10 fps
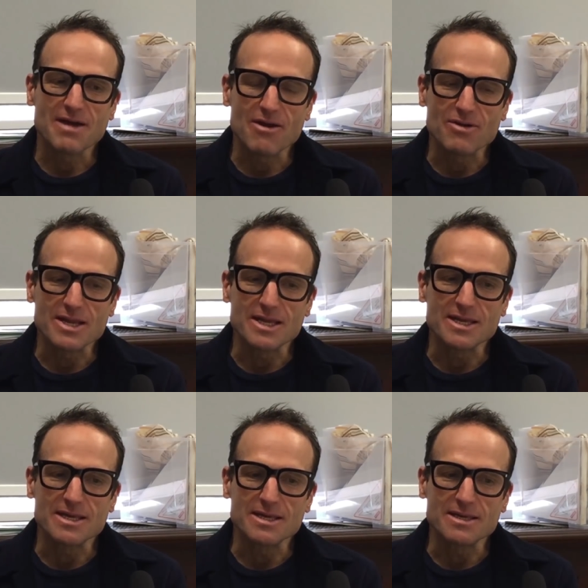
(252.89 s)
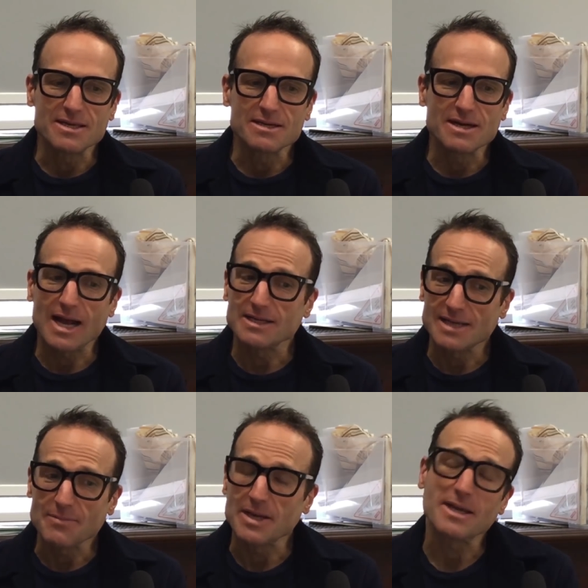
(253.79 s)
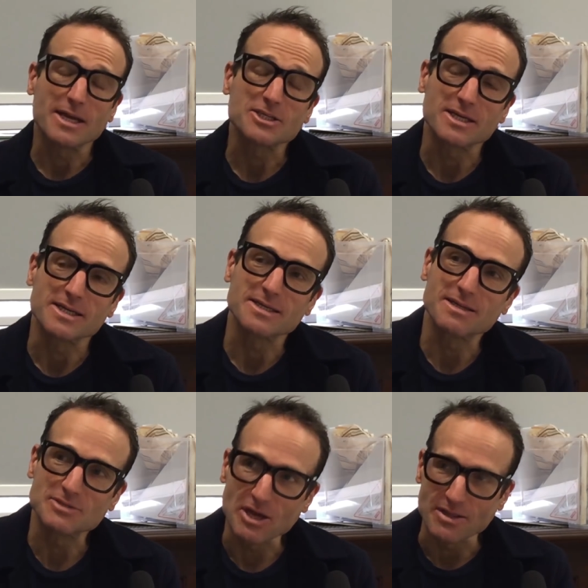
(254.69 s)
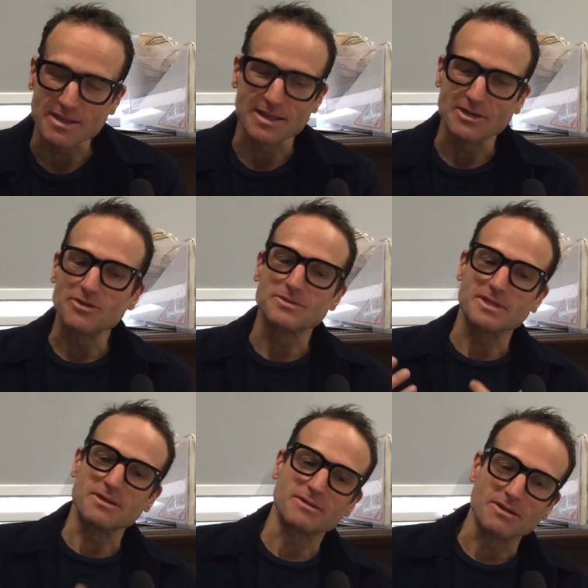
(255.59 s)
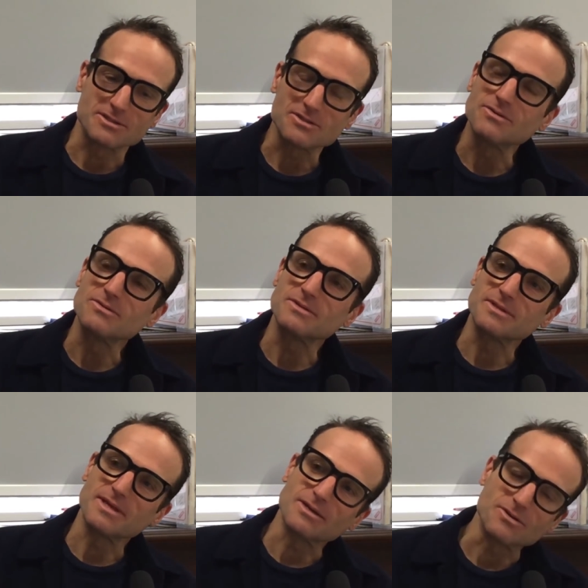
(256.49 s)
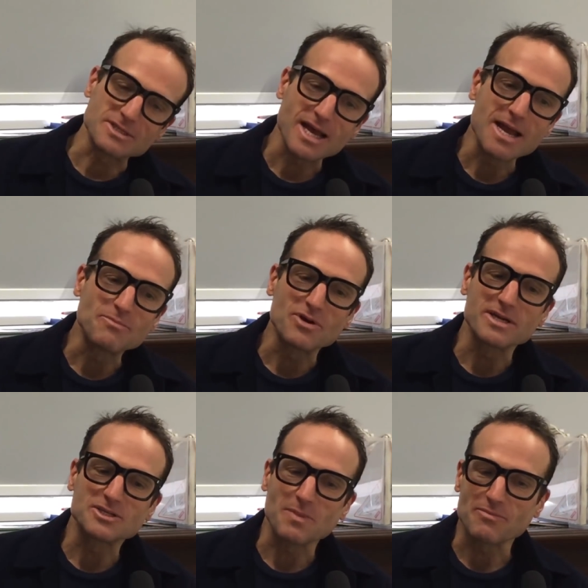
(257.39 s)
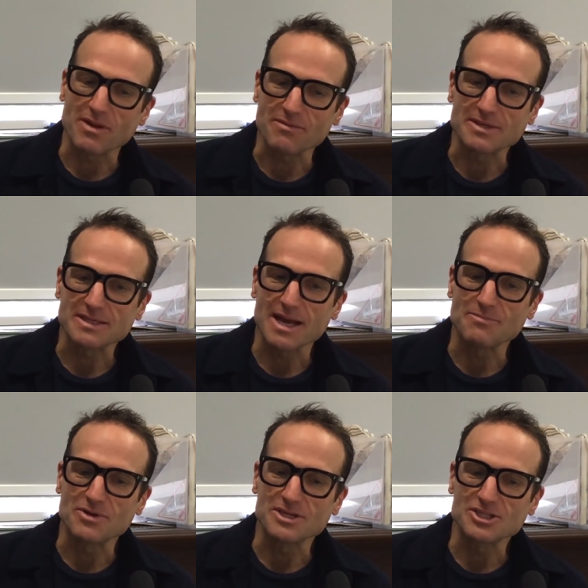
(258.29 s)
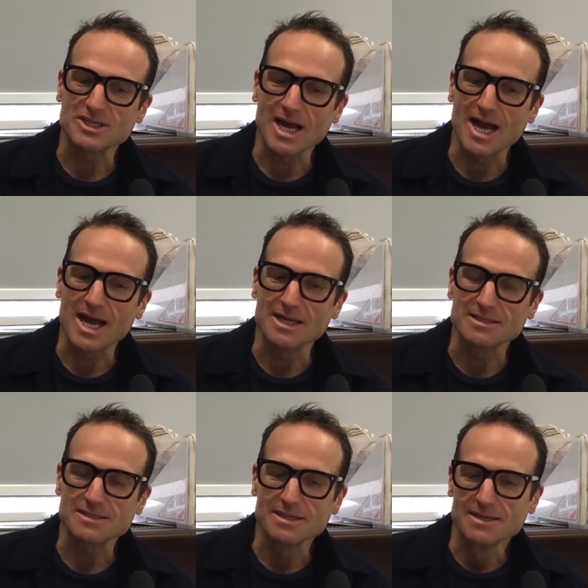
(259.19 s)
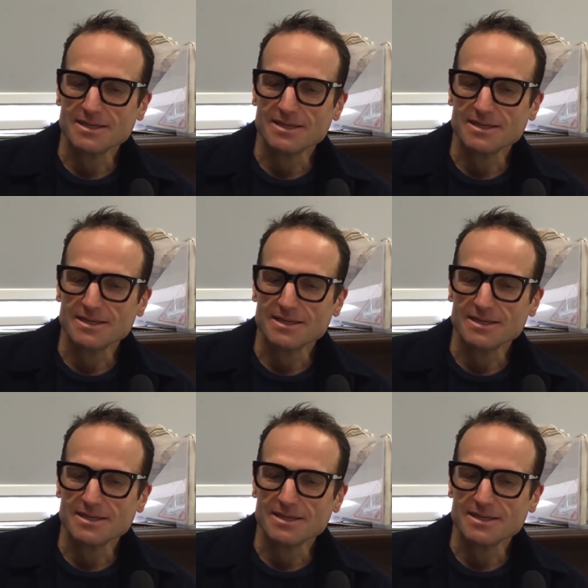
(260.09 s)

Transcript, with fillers: very academic, actually. It was the only thing they knew was that you'd go to school. They'd gone to Cambridge. My brother went to Cambridge, and